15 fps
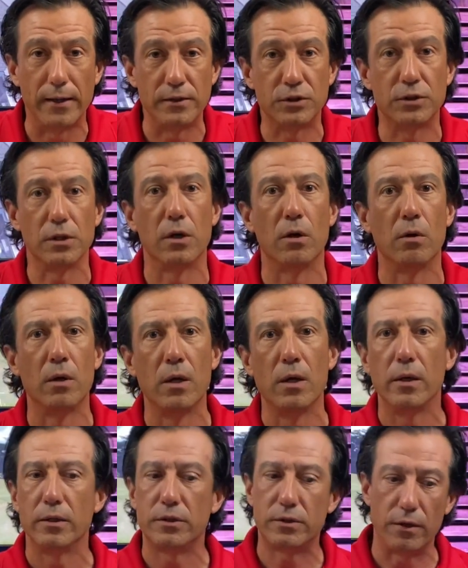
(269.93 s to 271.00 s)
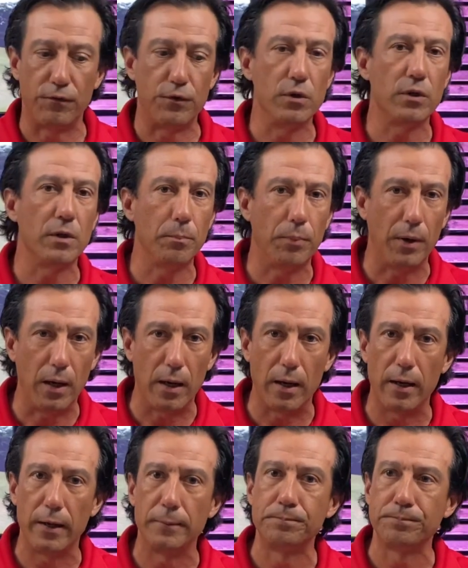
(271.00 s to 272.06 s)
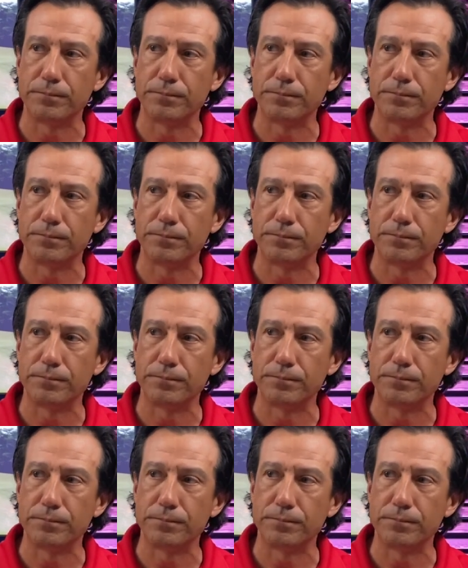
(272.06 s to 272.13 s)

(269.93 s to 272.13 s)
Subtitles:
So if you can buy,